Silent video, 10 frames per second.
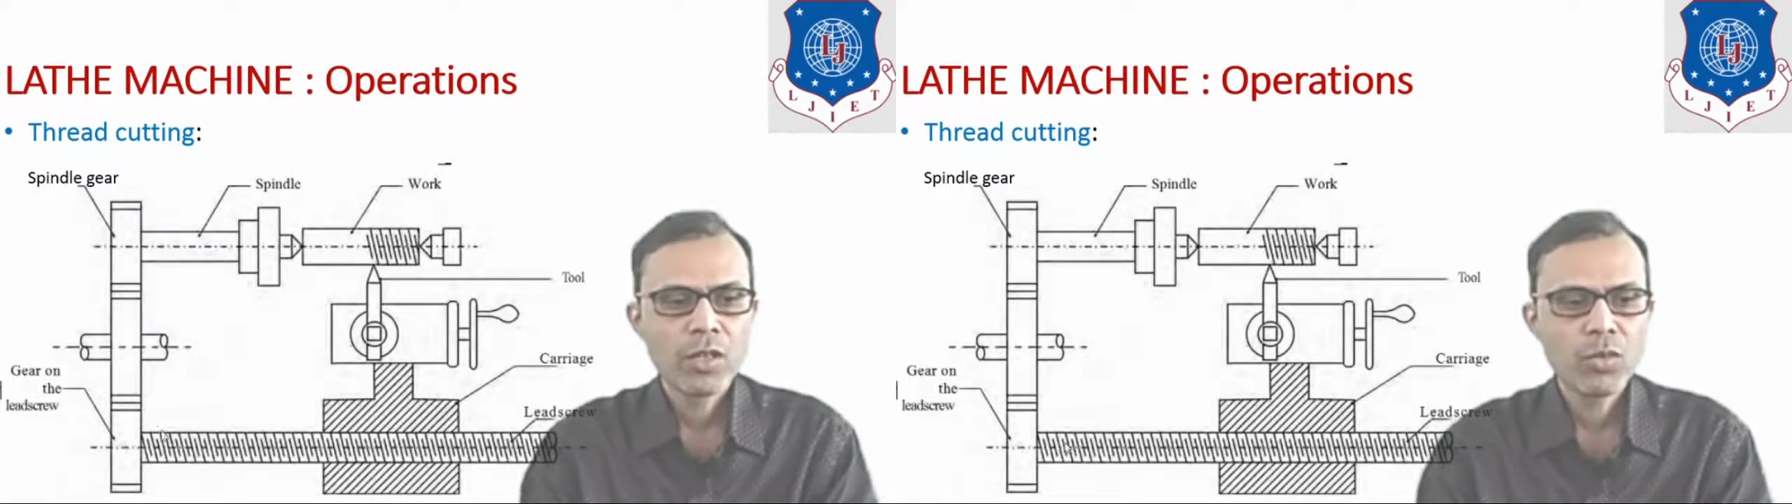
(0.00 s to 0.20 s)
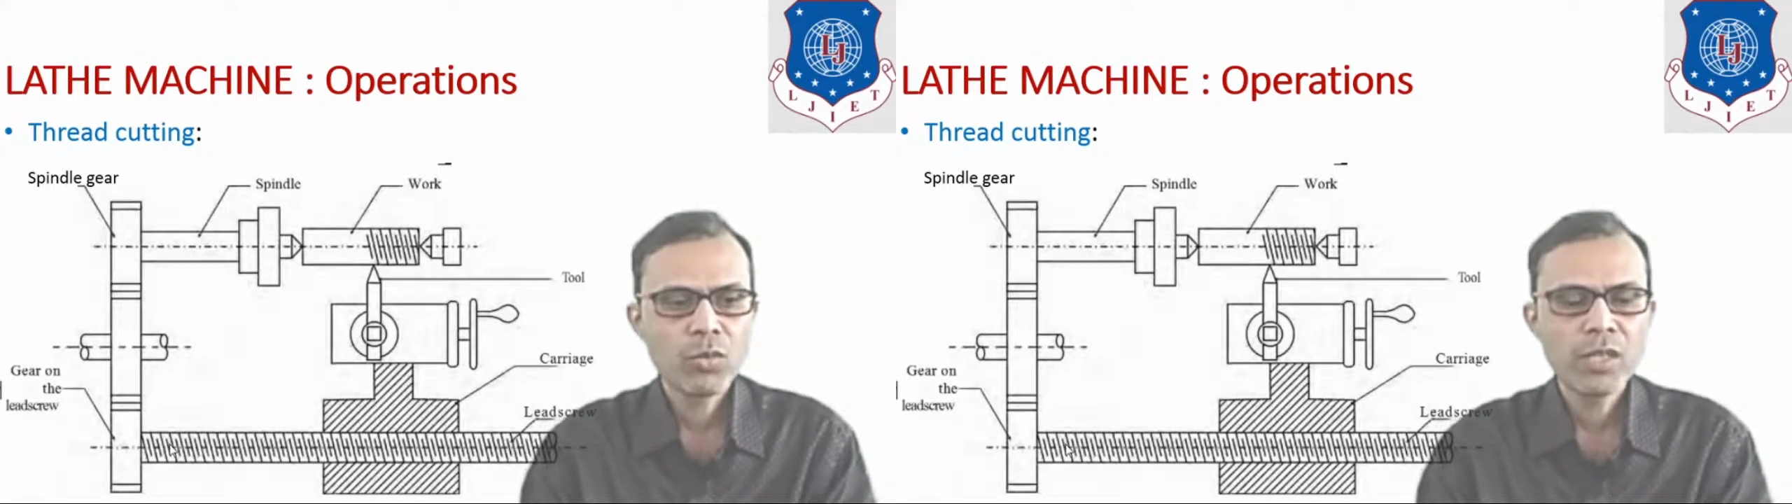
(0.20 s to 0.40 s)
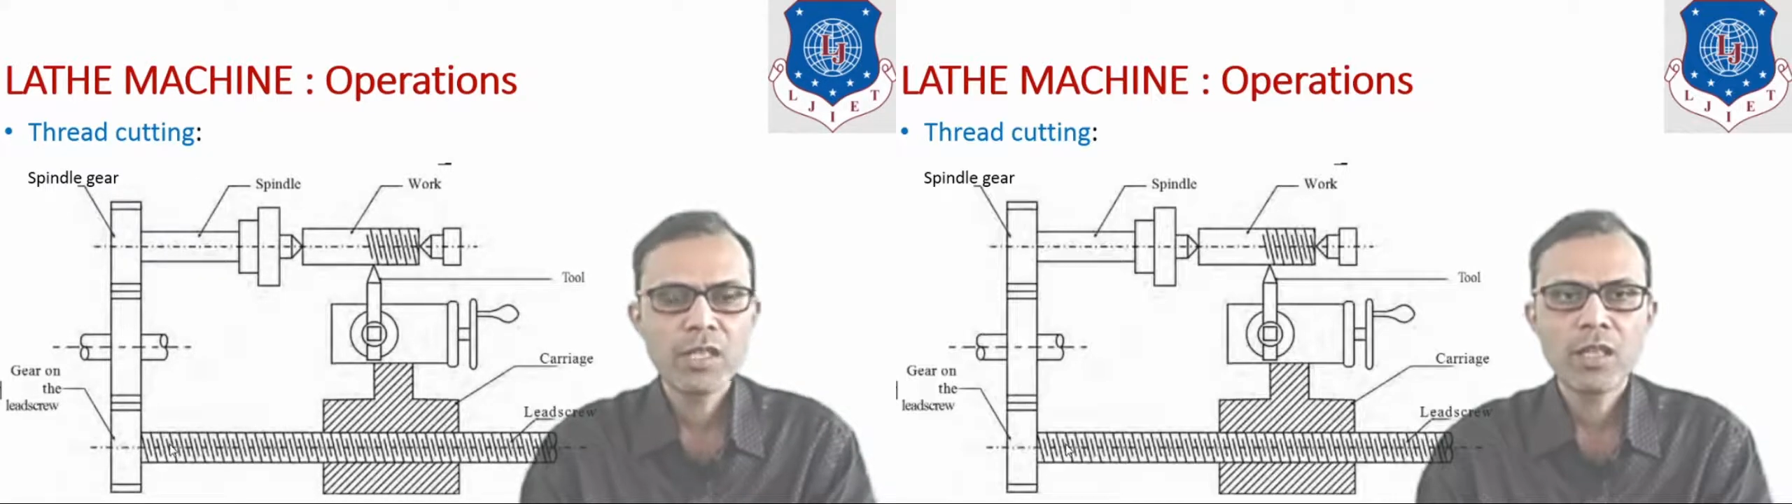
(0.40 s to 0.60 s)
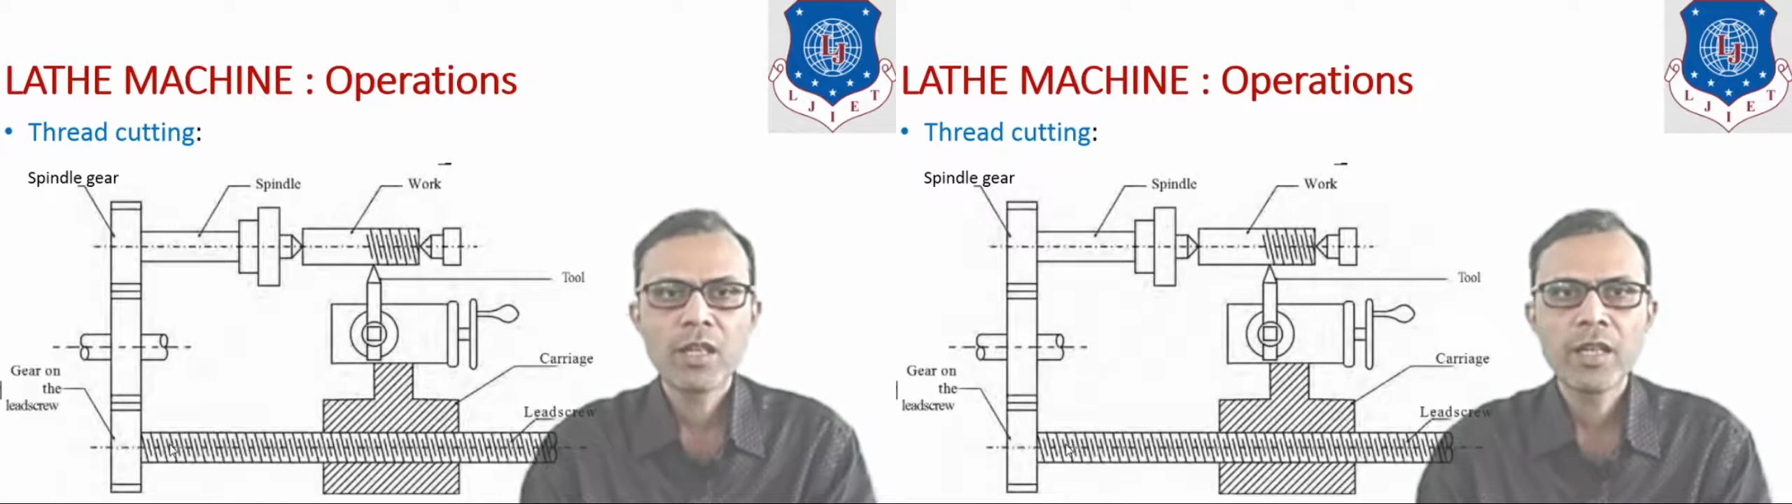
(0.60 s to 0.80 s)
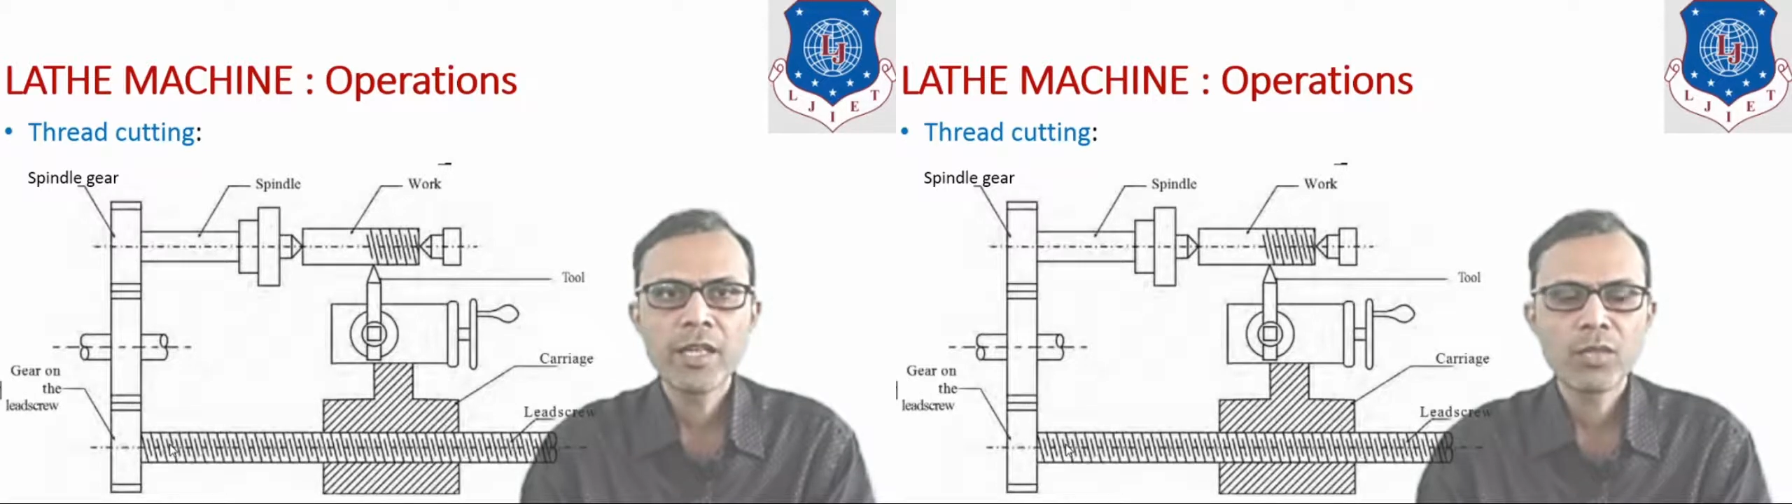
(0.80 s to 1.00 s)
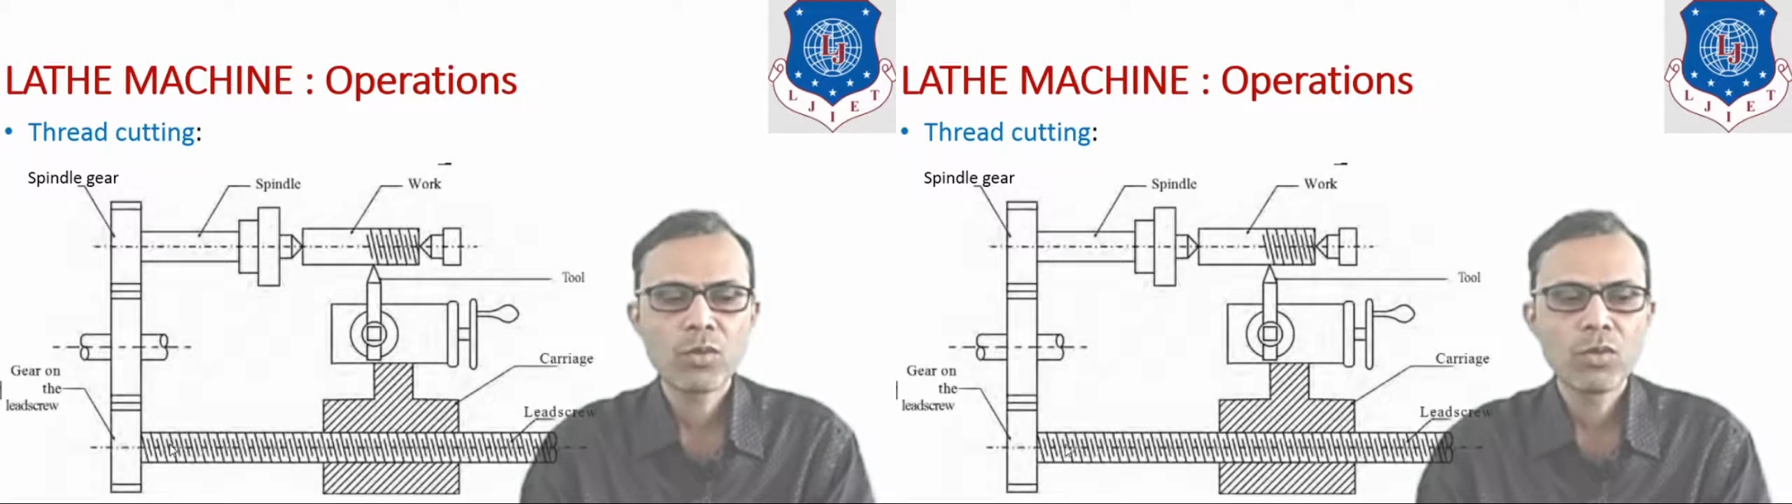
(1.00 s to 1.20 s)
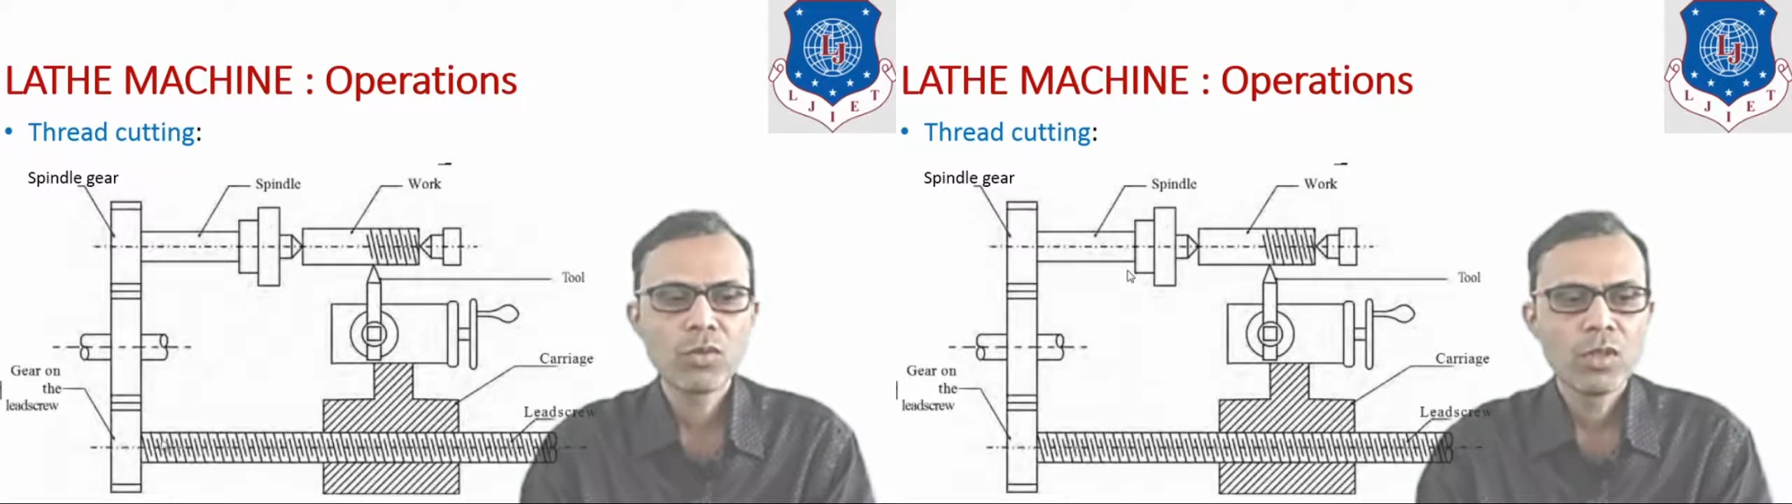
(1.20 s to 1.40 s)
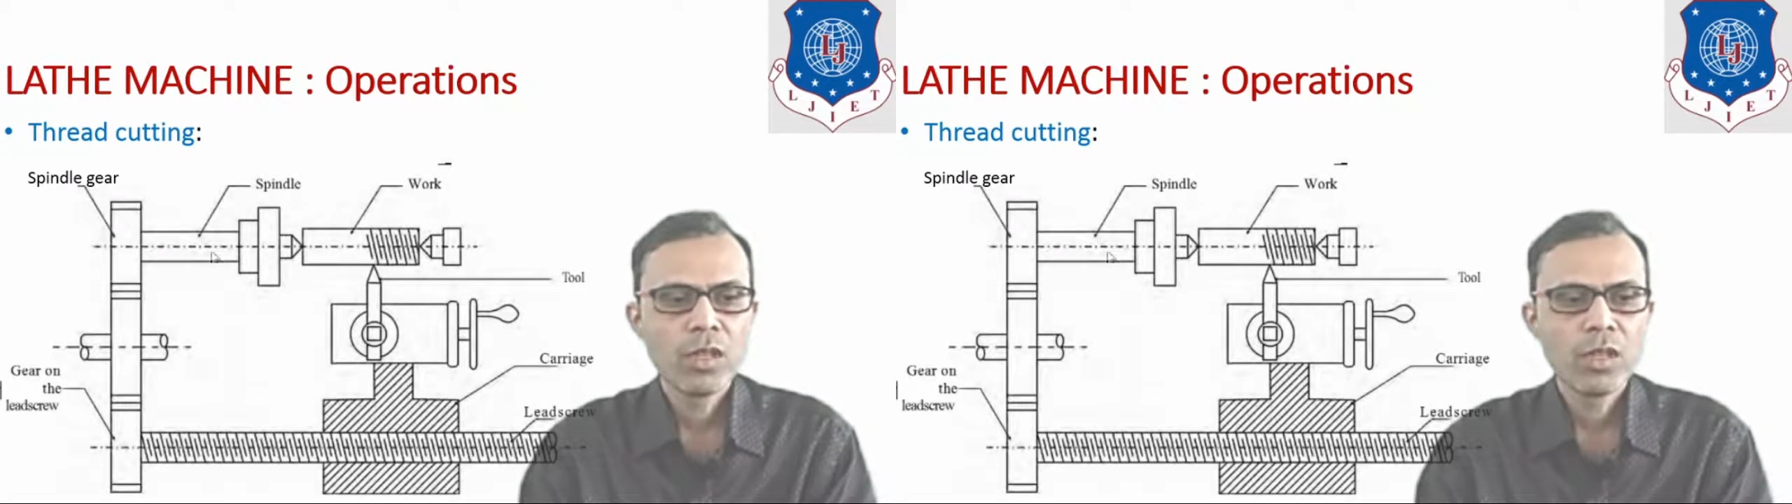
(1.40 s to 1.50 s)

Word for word: to this lead screw